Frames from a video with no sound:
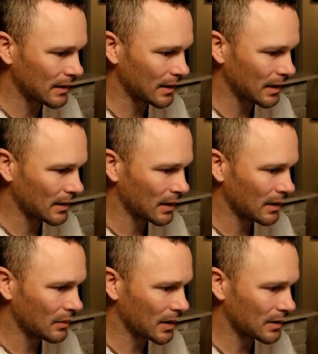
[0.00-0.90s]
here.
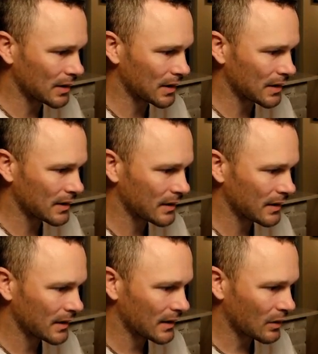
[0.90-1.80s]
We could just
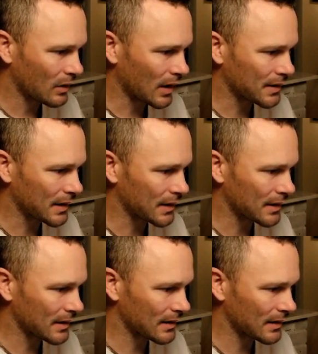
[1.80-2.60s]
cross this,